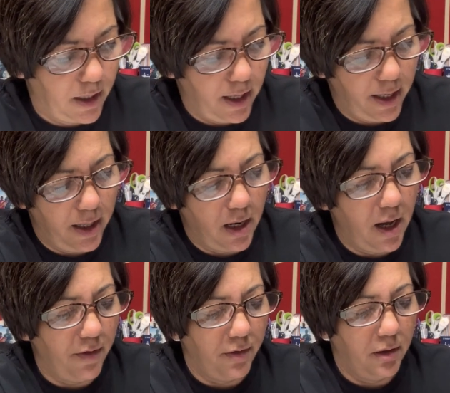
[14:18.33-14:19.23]
And I
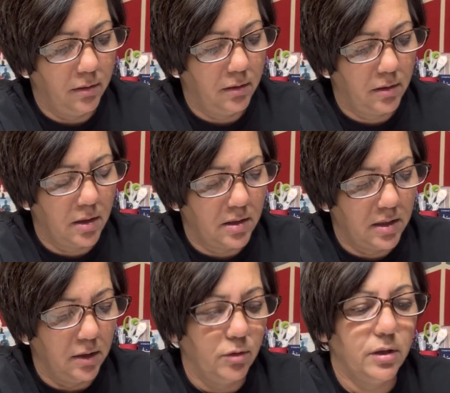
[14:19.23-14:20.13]
have a
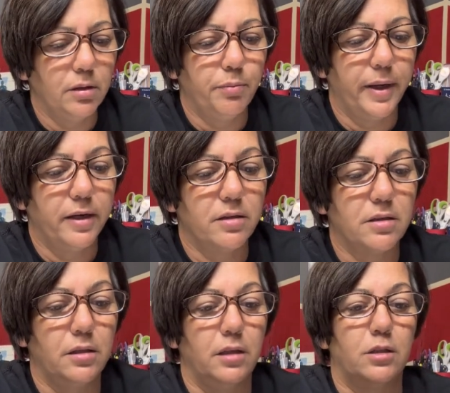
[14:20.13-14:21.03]
gazillion pairs
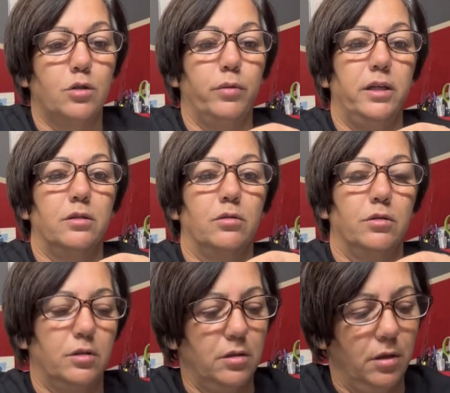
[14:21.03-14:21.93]
of these
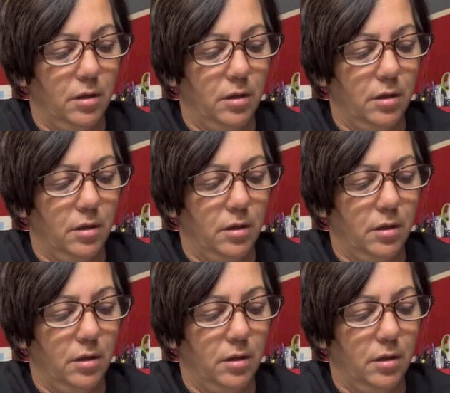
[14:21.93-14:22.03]
tweezers.